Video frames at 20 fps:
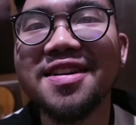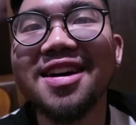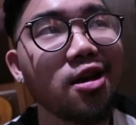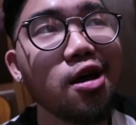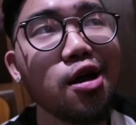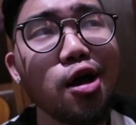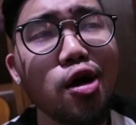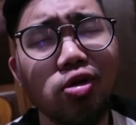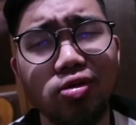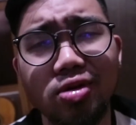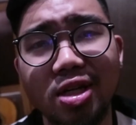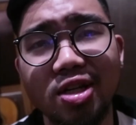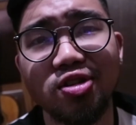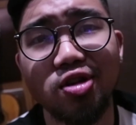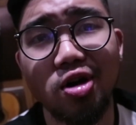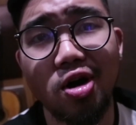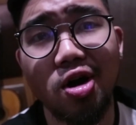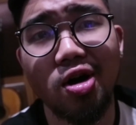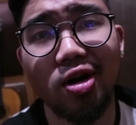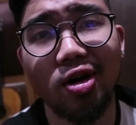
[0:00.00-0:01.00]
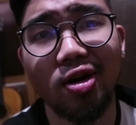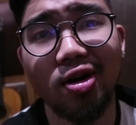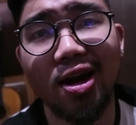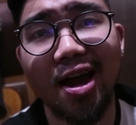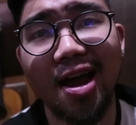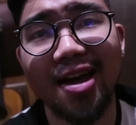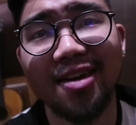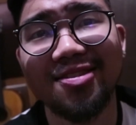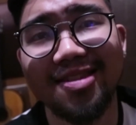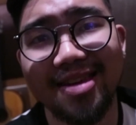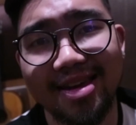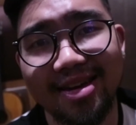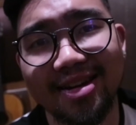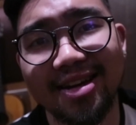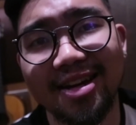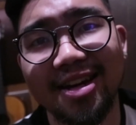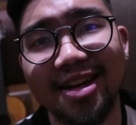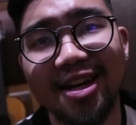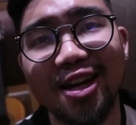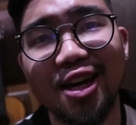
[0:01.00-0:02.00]
Not only dog, I
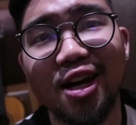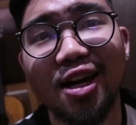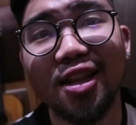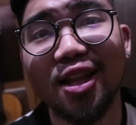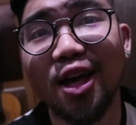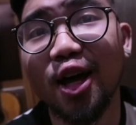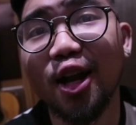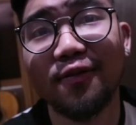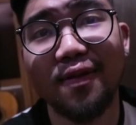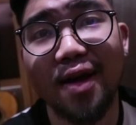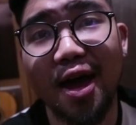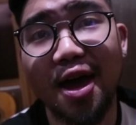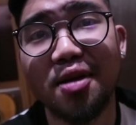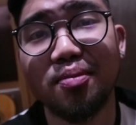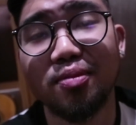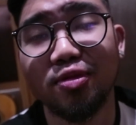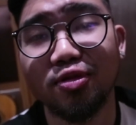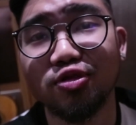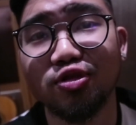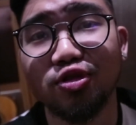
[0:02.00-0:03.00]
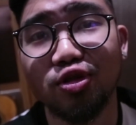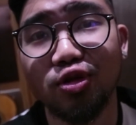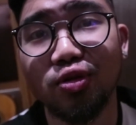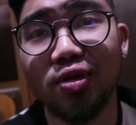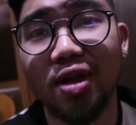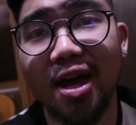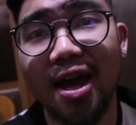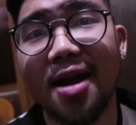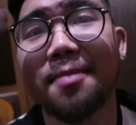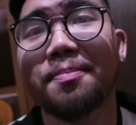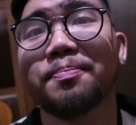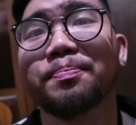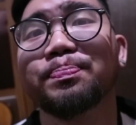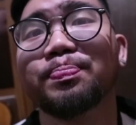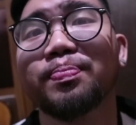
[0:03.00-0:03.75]
think a lot of animals do that.